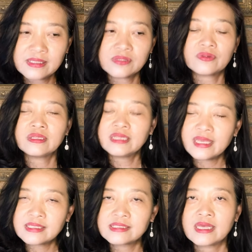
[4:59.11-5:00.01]
So
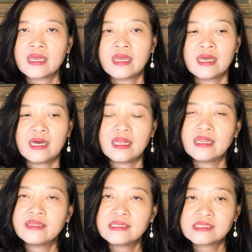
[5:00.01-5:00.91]
next
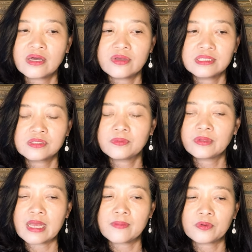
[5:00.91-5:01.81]
learning style instrument I'm